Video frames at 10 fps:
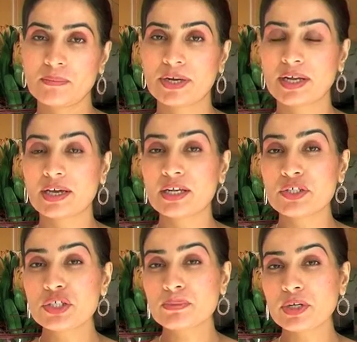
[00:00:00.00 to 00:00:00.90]
But
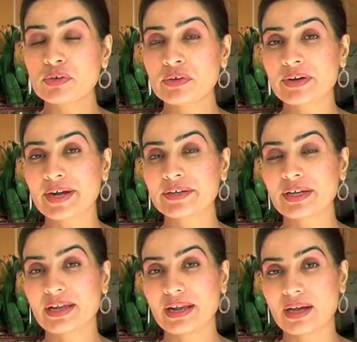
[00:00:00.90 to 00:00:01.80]
eligible
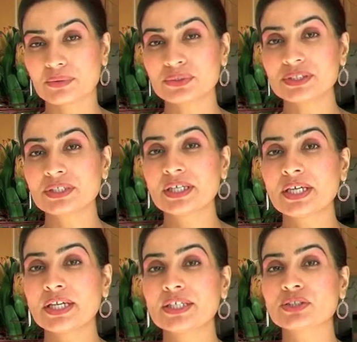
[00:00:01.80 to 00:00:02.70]
retiring allowance
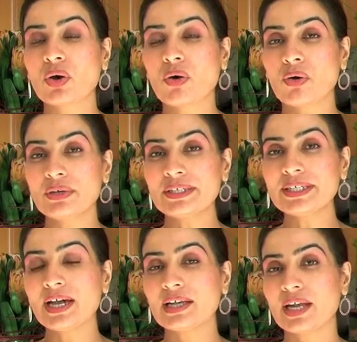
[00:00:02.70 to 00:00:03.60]
is
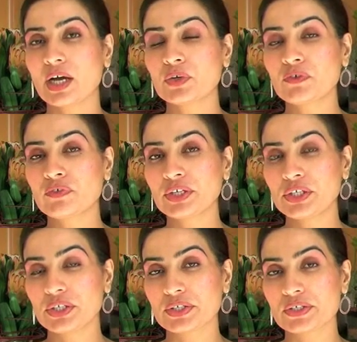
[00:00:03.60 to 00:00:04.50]
only allowed for
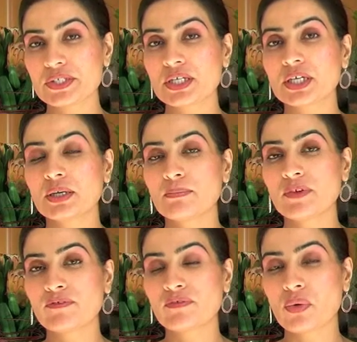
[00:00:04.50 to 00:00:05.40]
years
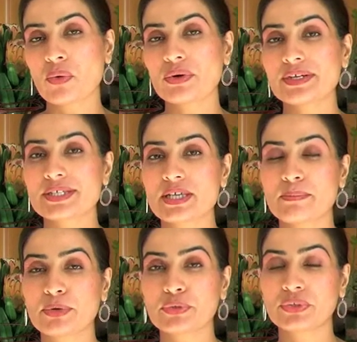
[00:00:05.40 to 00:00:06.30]
before
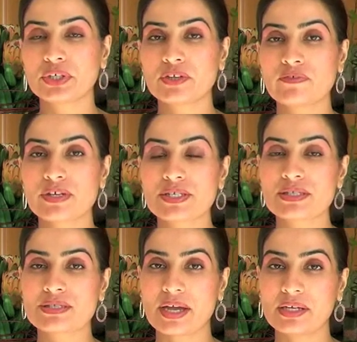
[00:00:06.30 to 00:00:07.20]
December 31st,
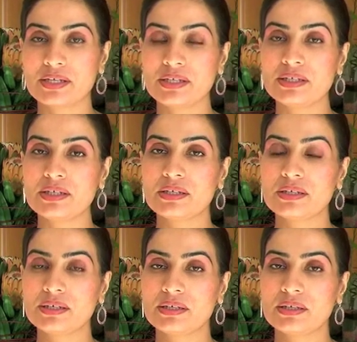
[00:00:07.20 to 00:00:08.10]

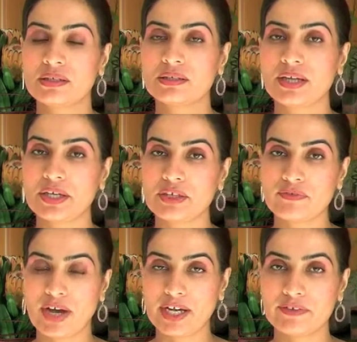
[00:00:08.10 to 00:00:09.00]

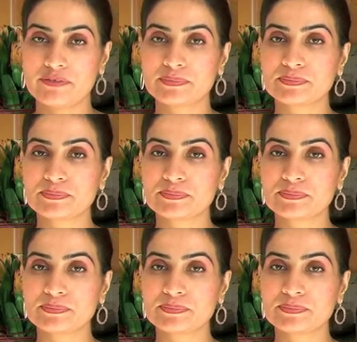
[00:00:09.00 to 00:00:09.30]
1995.